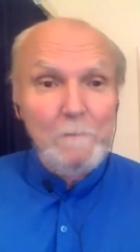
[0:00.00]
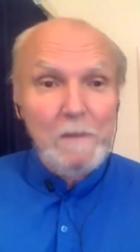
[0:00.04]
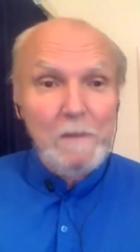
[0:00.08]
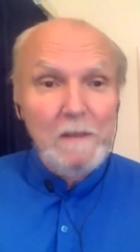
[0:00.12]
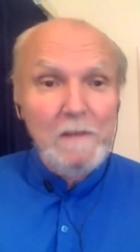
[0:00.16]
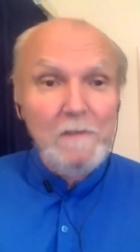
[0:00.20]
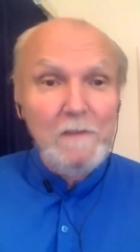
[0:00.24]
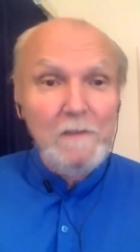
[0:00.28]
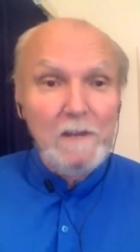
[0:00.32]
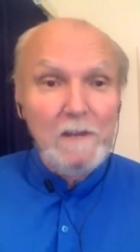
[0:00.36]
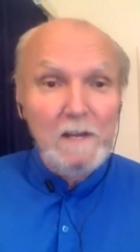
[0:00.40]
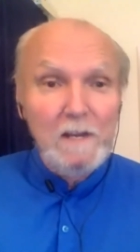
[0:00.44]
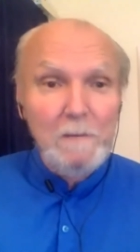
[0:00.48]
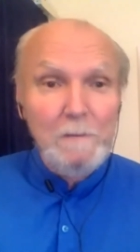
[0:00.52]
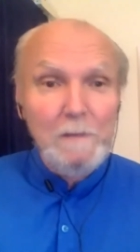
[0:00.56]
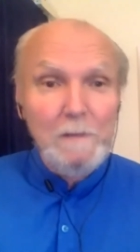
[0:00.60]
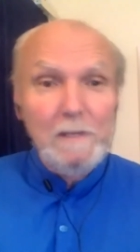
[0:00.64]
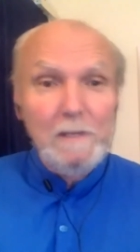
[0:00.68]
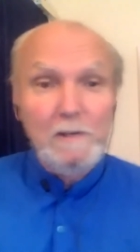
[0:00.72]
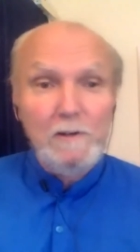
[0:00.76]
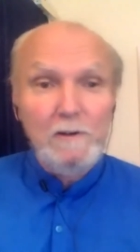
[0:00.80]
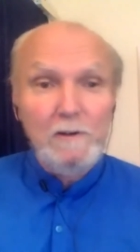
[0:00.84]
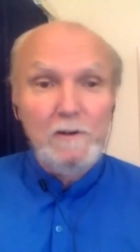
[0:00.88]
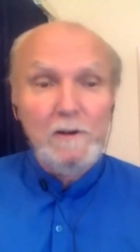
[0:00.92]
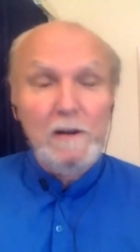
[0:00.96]
in the
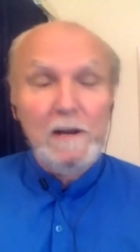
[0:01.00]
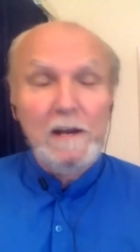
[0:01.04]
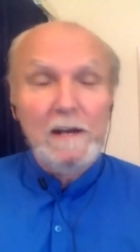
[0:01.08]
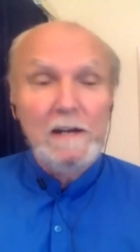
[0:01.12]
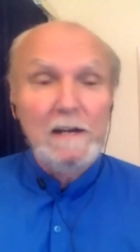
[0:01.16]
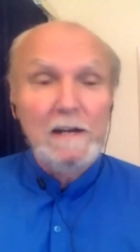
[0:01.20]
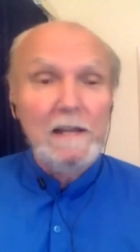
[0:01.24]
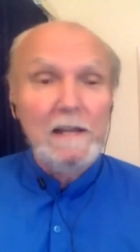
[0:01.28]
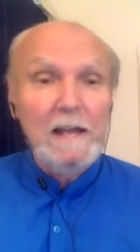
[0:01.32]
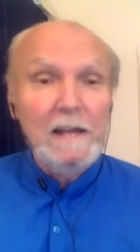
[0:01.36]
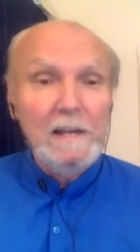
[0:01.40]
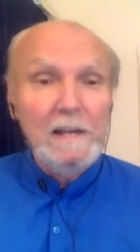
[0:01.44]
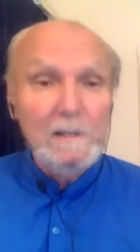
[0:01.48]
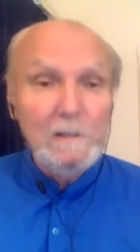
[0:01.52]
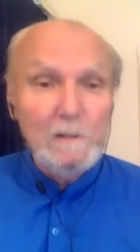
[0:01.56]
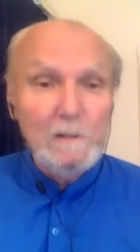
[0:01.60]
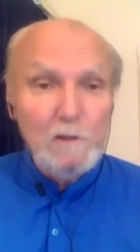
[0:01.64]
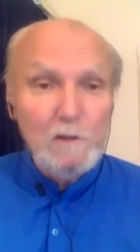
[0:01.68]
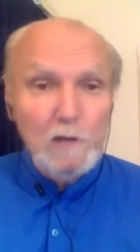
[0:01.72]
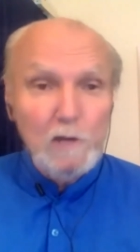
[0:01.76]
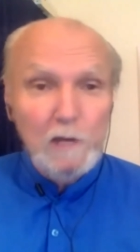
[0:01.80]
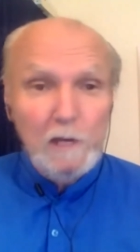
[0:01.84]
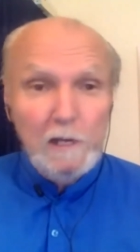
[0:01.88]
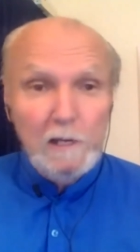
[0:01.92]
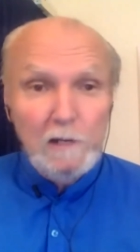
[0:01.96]
coming year, I'd like to
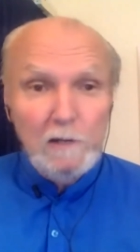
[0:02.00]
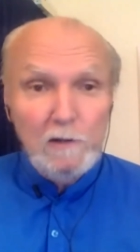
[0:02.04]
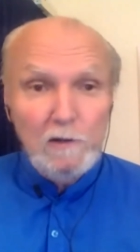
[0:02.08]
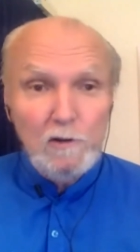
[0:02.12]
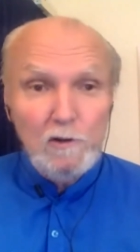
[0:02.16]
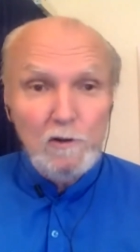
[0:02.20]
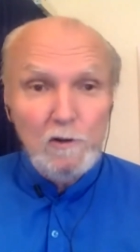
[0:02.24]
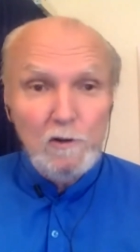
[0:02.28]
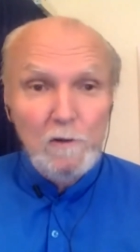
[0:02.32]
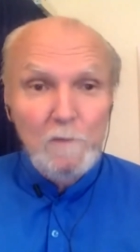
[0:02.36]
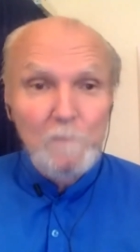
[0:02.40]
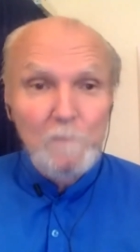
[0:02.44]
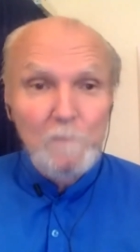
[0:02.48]
change